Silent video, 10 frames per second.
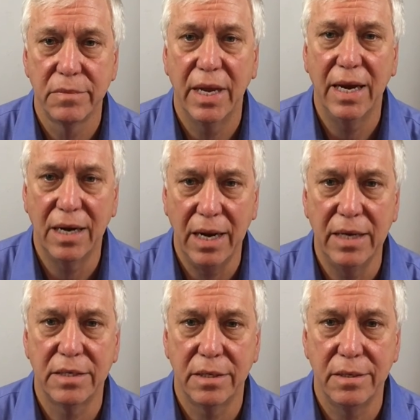
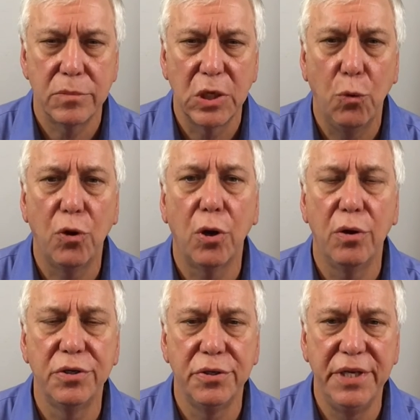Atlanta. We'll go
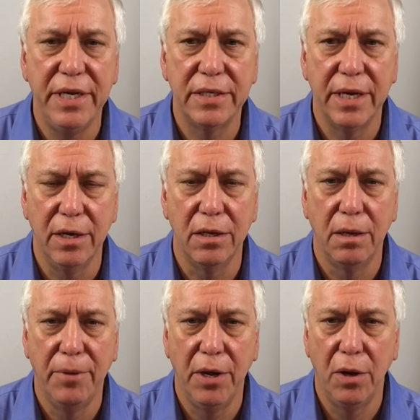into detail
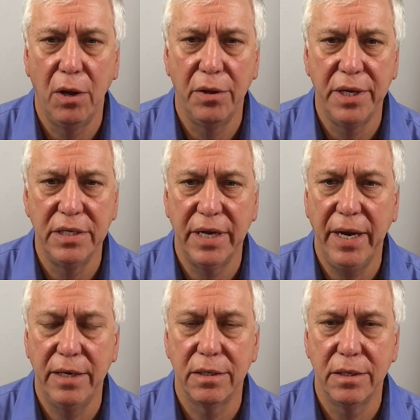about all these
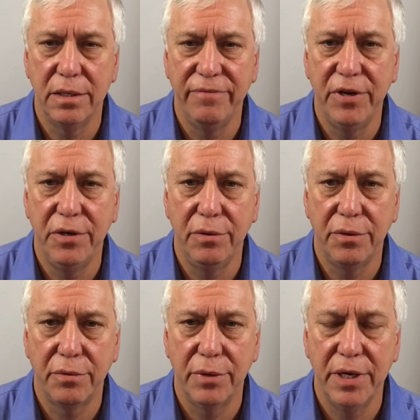8 in video
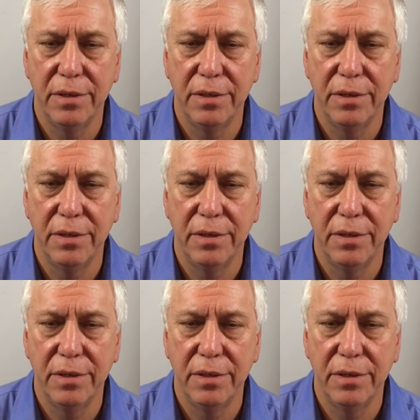3.